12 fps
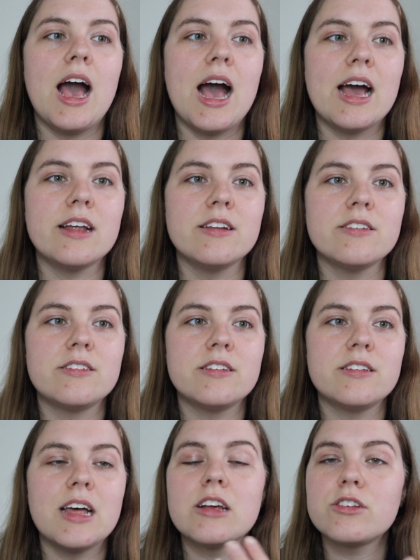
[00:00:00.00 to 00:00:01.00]

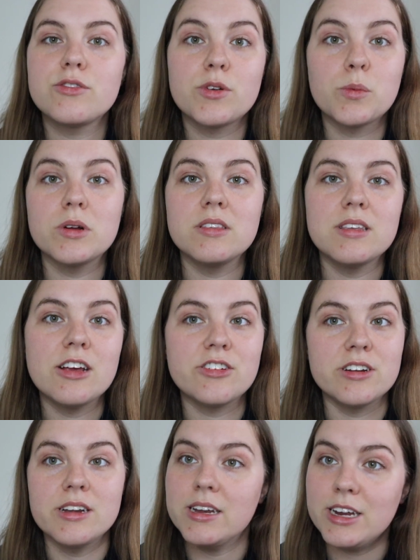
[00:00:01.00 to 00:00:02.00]
and that's just for one
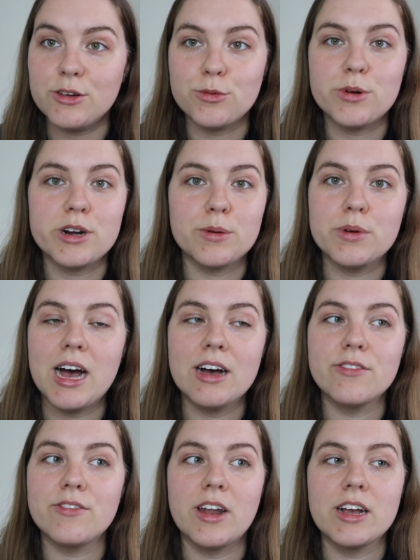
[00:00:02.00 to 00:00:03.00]
session and each runner will
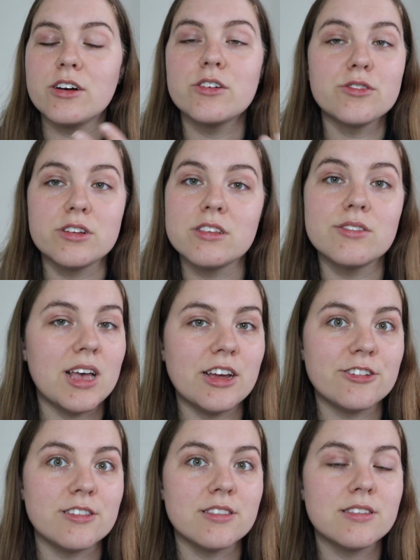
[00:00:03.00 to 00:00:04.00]
have like hundreds of
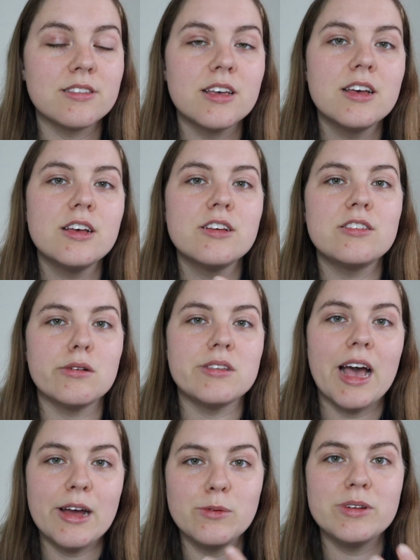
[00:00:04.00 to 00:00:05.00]
sessions so
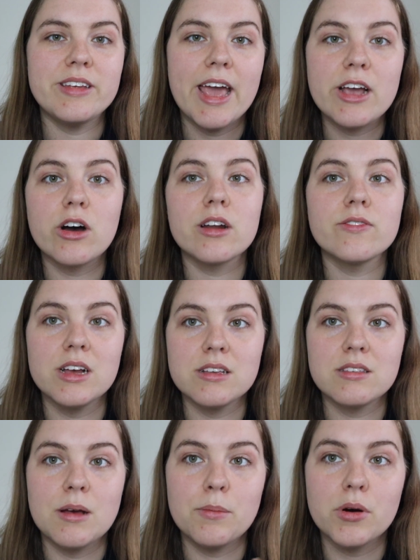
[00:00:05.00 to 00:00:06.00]
it's how do we take all of
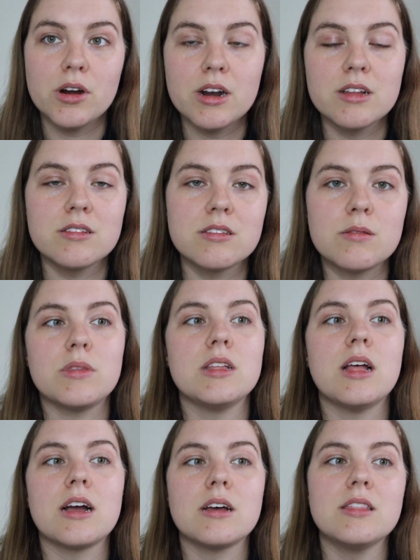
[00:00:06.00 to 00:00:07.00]
this and put it into
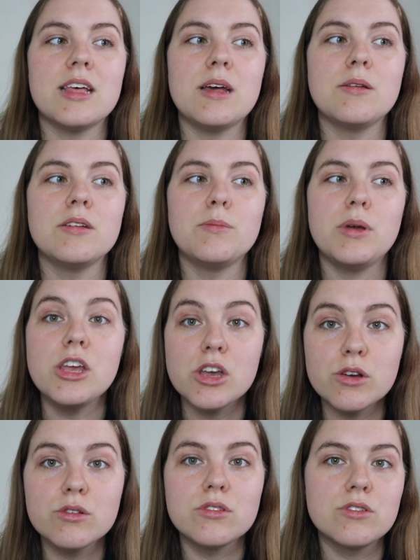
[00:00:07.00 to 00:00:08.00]
something that can then be
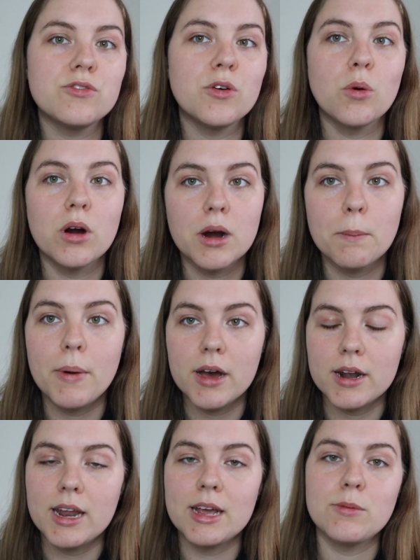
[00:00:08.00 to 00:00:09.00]
used for
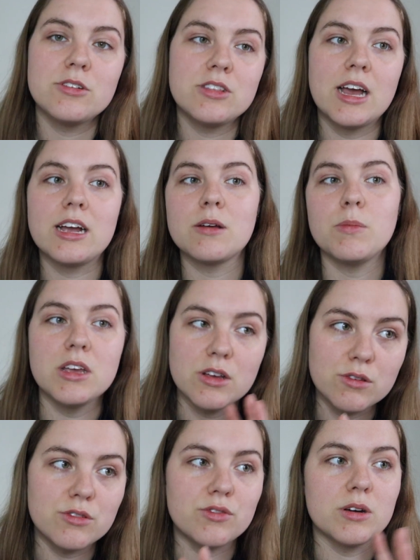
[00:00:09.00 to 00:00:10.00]
modeling which then can be
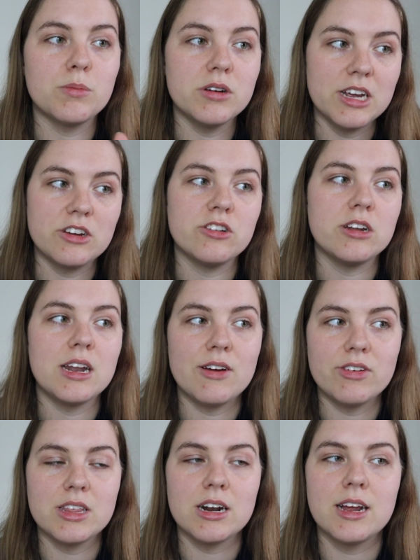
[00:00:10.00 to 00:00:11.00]
used for prediction and
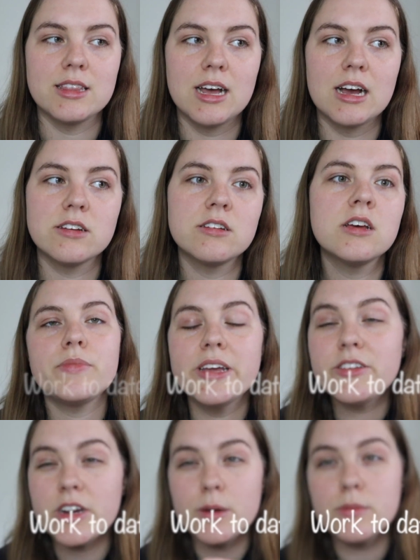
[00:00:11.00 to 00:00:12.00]
everything like that
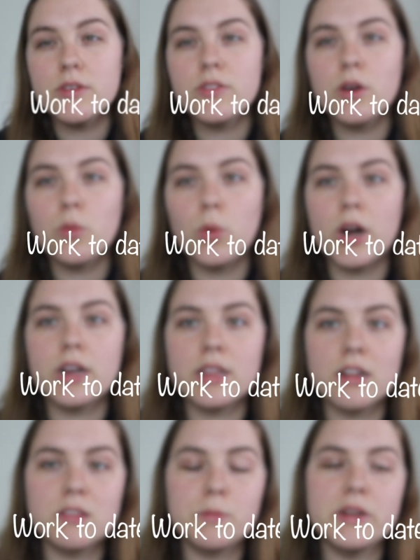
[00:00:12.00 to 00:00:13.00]
in terms of the work
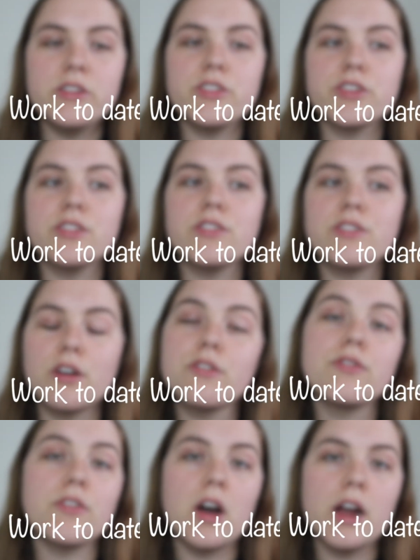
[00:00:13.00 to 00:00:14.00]
that's been done
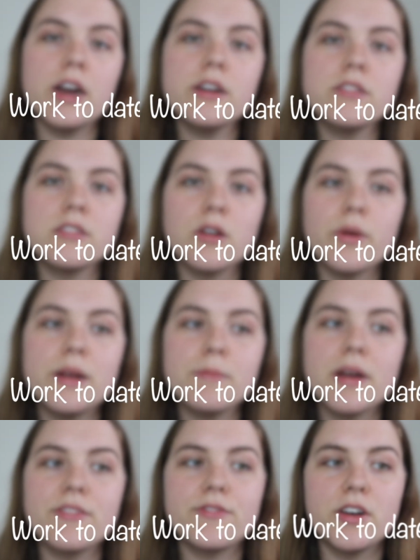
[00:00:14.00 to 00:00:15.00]
so far so in
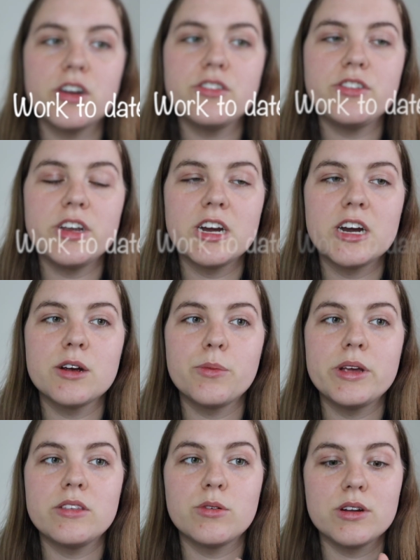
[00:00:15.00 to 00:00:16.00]
my first year
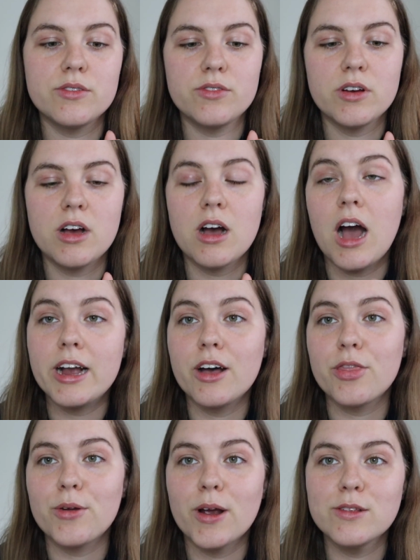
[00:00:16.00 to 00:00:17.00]
we sort of I
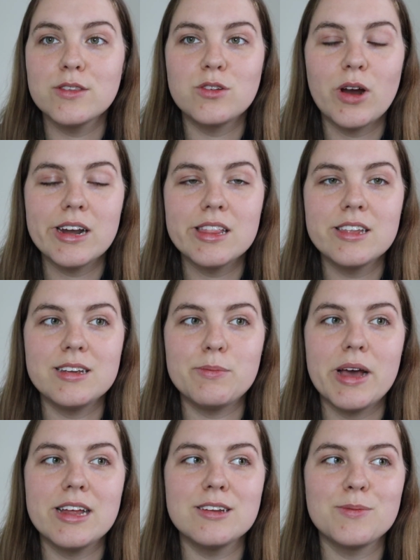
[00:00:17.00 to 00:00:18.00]
got thrown straight in the
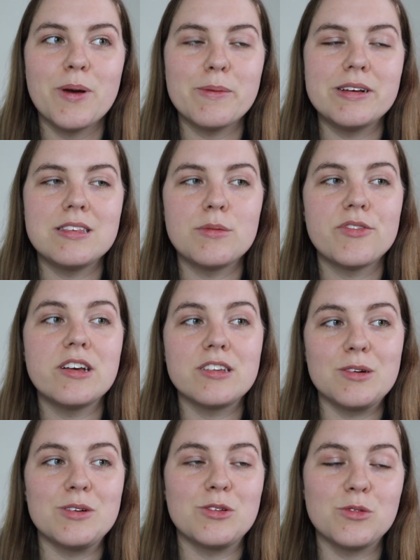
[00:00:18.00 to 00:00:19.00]
deep end by my
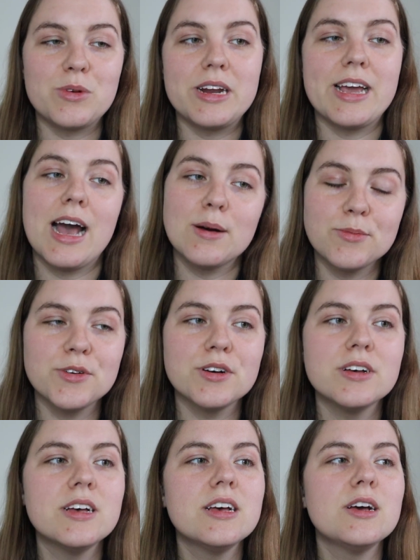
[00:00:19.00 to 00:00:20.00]
supervisor, which was really
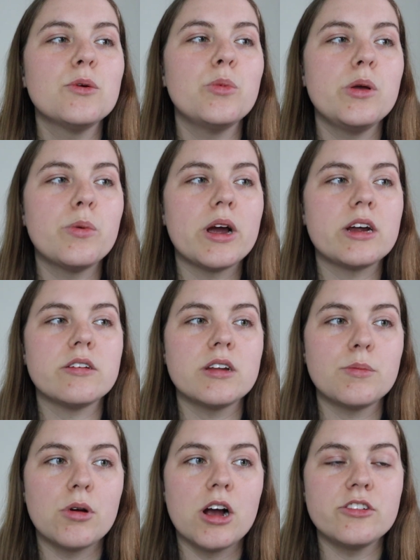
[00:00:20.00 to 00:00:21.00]
helpful. We worked
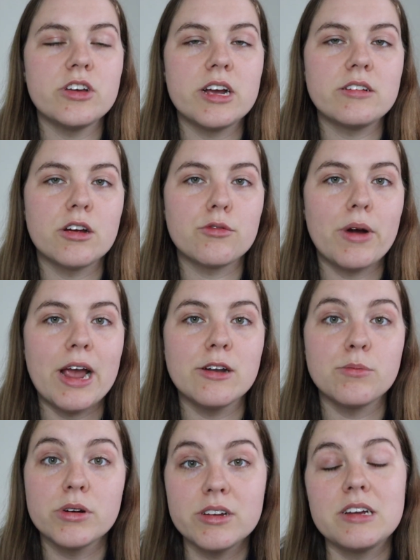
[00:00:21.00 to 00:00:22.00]
on a project
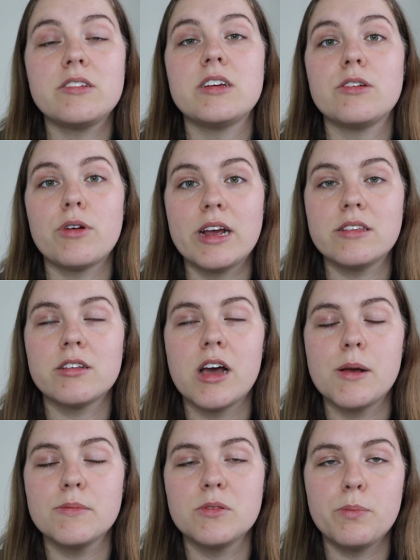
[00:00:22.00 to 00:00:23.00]
around predicting race
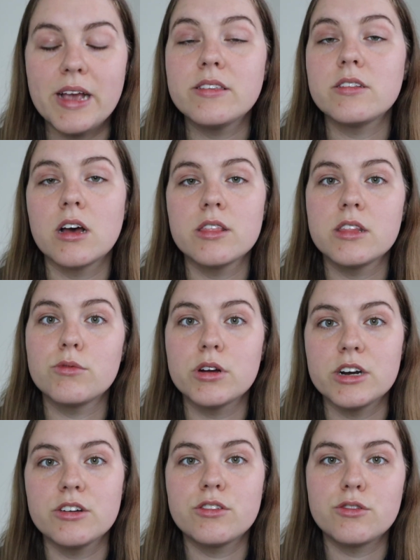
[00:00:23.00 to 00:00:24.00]
times based on the
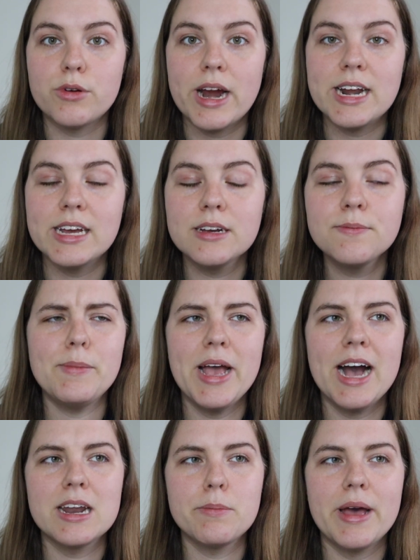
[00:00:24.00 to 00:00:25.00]
runners' training. And
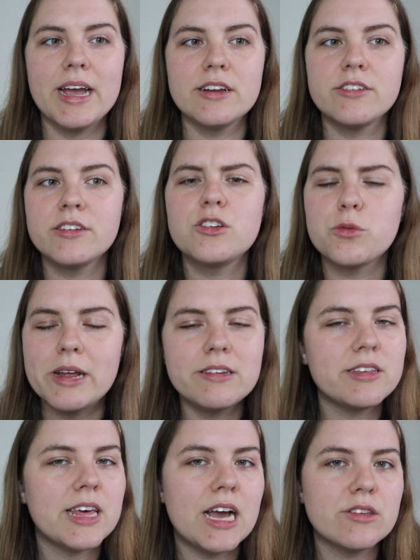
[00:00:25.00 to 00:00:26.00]
we had about
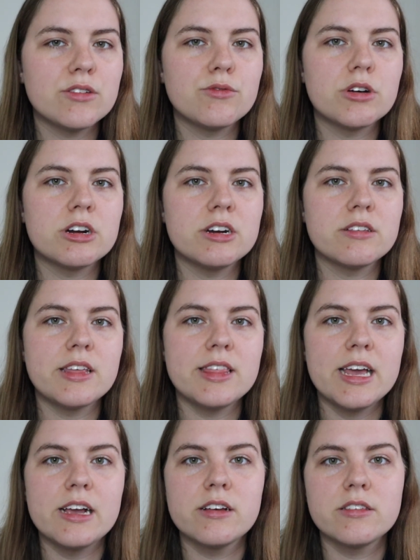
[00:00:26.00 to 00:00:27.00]
20,000 runners, I
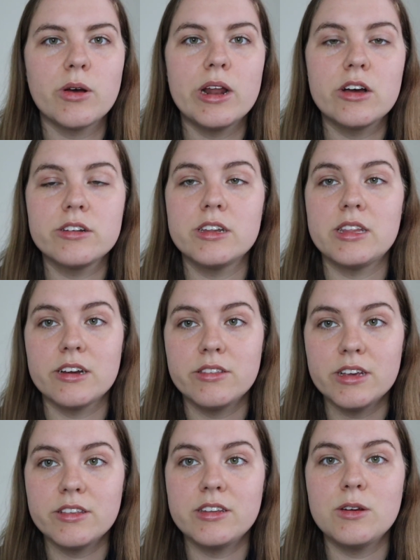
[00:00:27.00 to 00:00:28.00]
think, so I looked at their
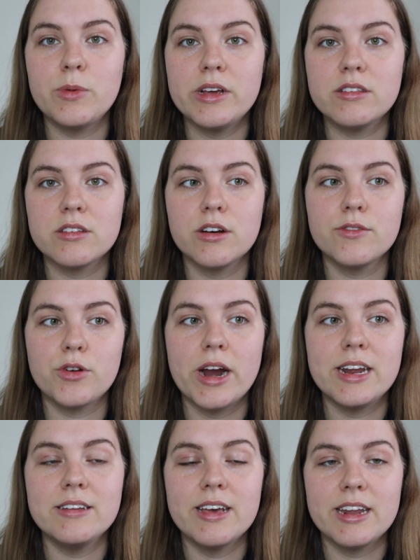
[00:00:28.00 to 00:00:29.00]
16 weeks of
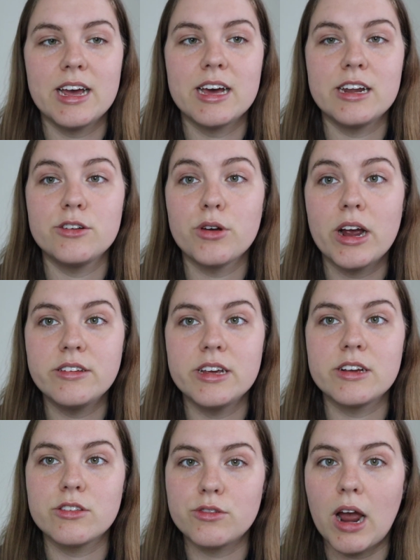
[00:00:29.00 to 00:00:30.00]
training data and I tried
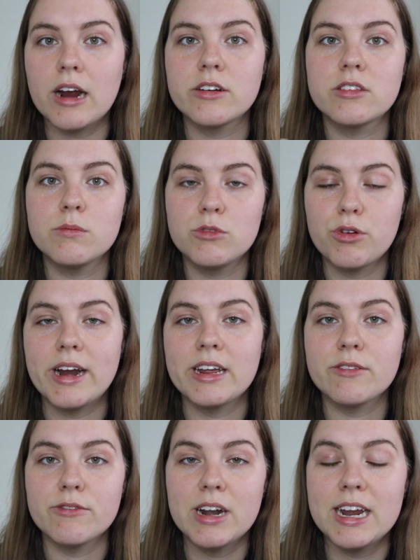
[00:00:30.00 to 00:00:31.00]
to extract some
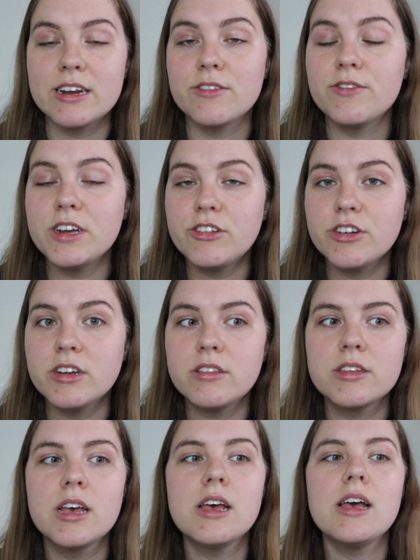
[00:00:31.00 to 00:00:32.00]
training related features